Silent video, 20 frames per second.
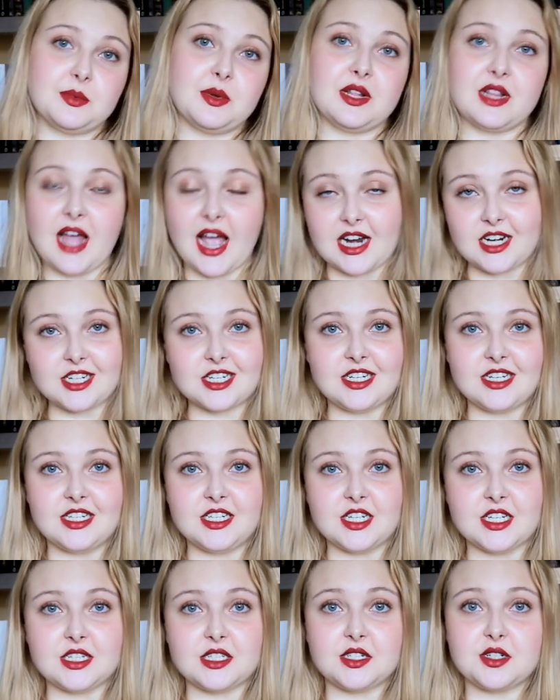well actually
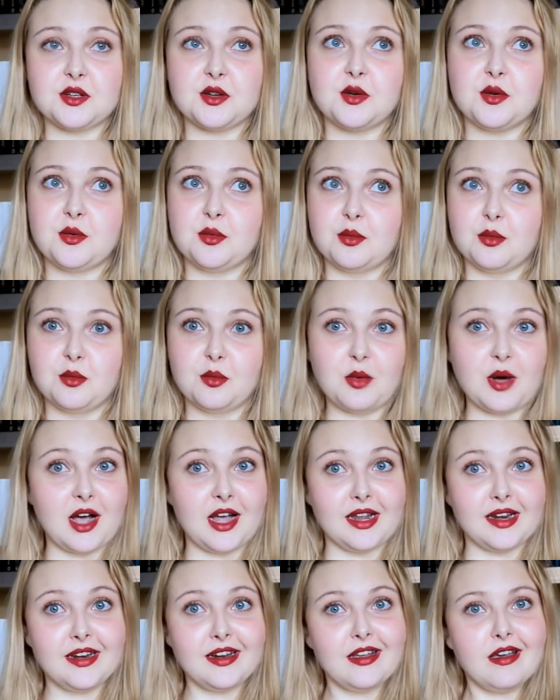just
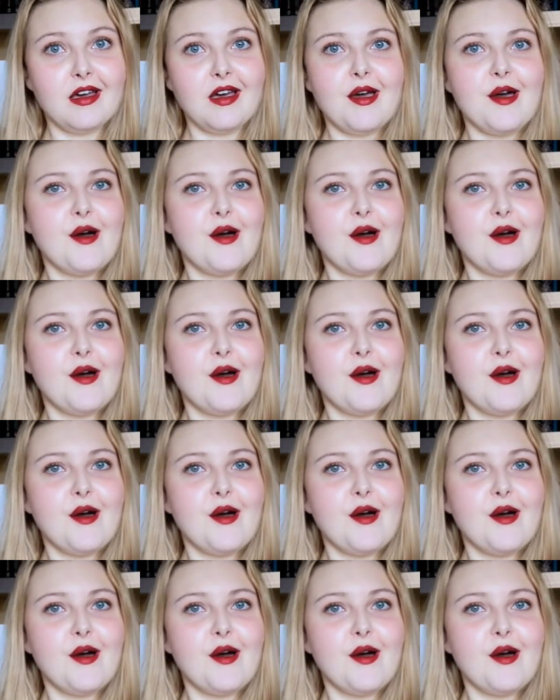one,